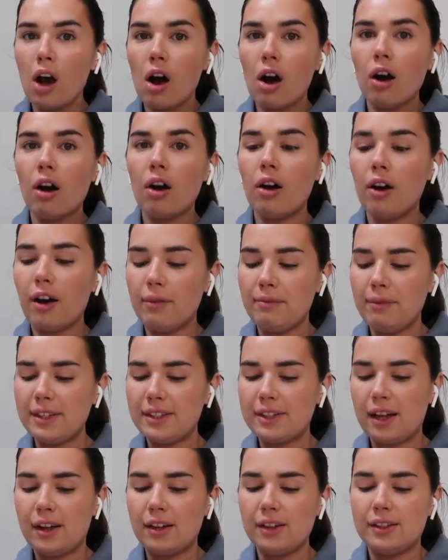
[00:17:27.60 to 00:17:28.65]
Oh, I
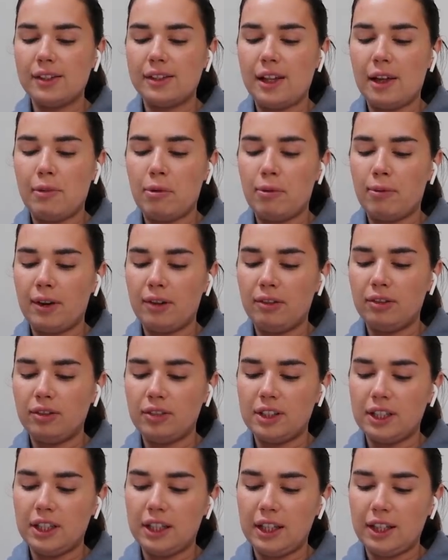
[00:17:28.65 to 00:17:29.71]
missed out a step in my
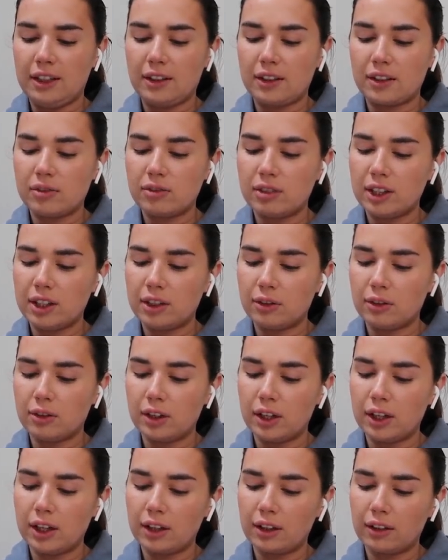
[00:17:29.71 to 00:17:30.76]
routine. That's really
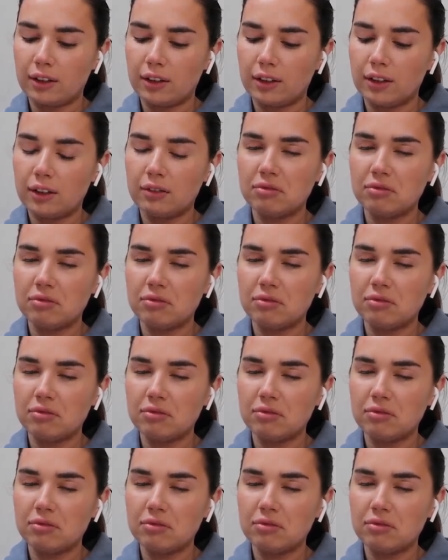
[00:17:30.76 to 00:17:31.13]
annoying.